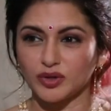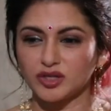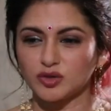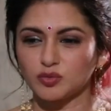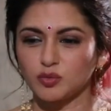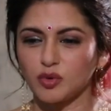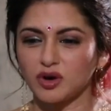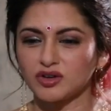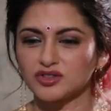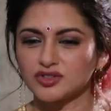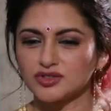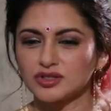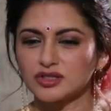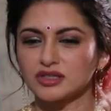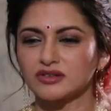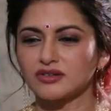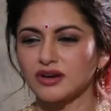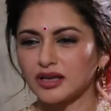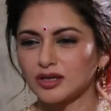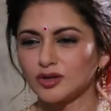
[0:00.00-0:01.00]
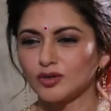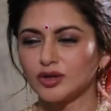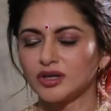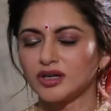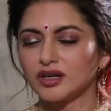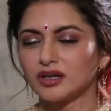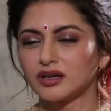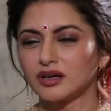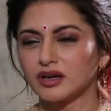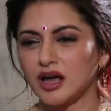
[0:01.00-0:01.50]
It wasn't a
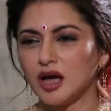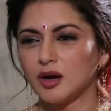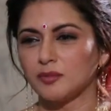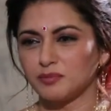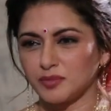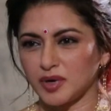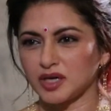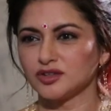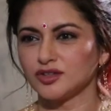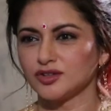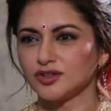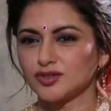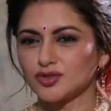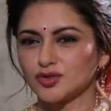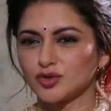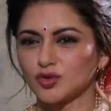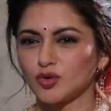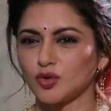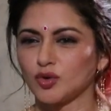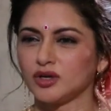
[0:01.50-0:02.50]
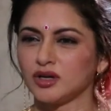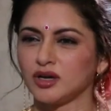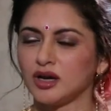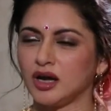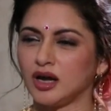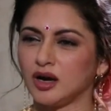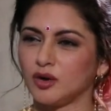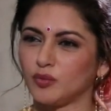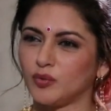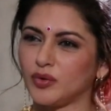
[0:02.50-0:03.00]
regular mother's role
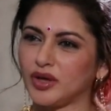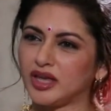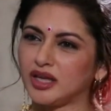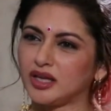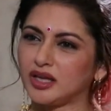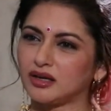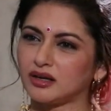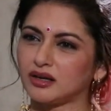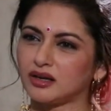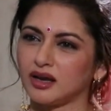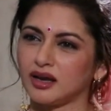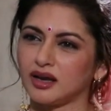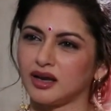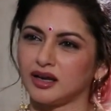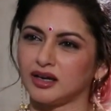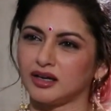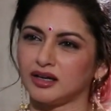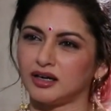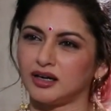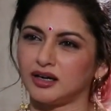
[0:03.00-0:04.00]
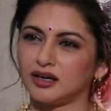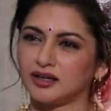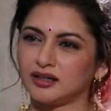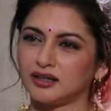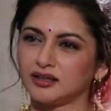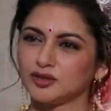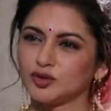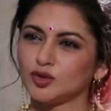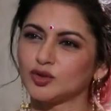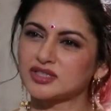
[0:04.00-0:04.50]
where
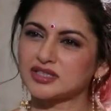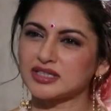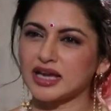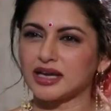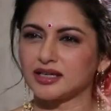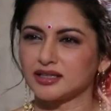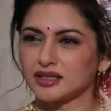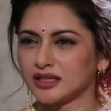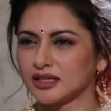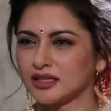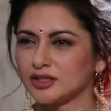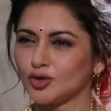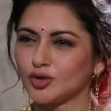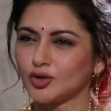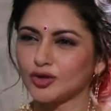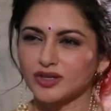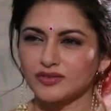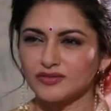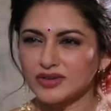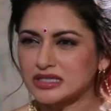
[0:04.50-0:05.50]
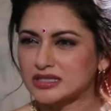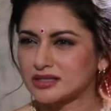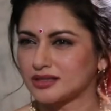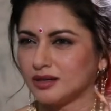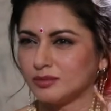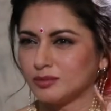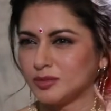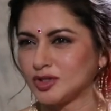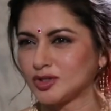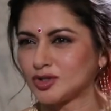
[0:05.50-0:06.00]
you're standing and you're giving
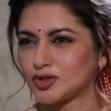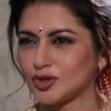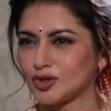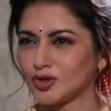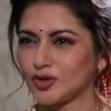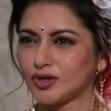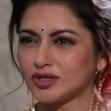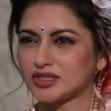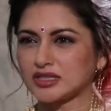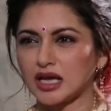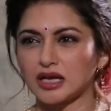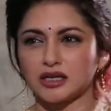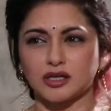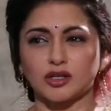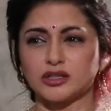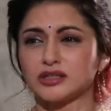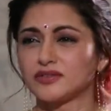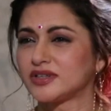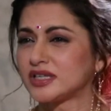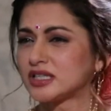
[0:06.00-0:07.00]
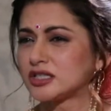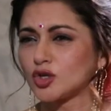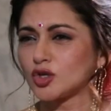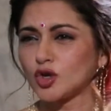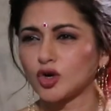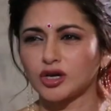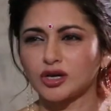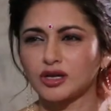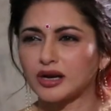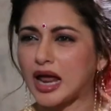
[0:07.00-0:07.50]
sermons to your son, otherwise
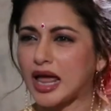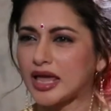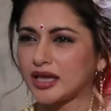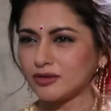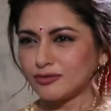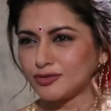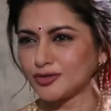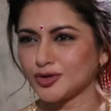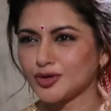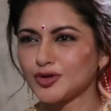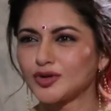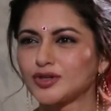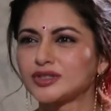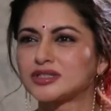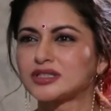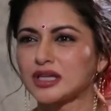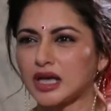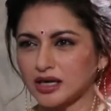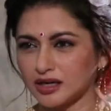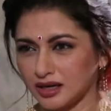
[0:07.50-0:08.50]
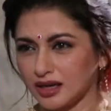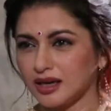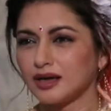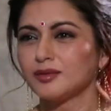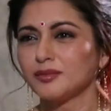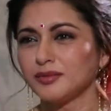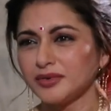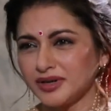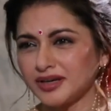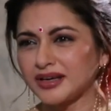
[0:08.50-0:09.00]
you're crying for your son.
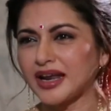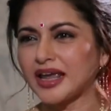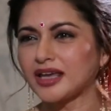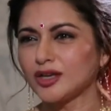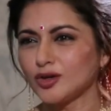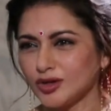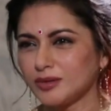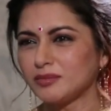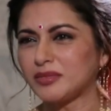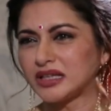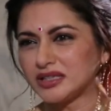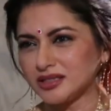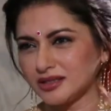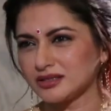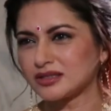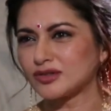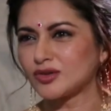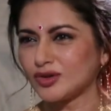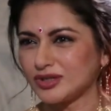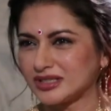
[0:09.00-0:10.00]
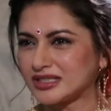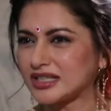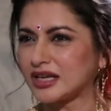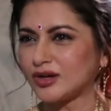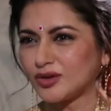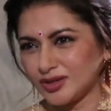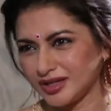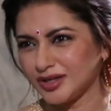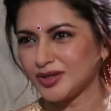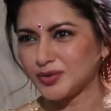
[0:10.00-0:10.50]
Regular mother's roles are
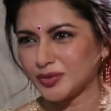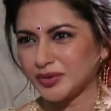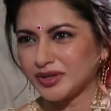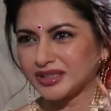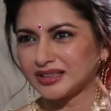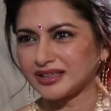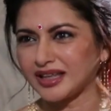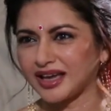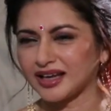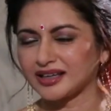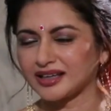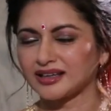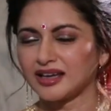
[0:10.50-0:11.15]
only doing that.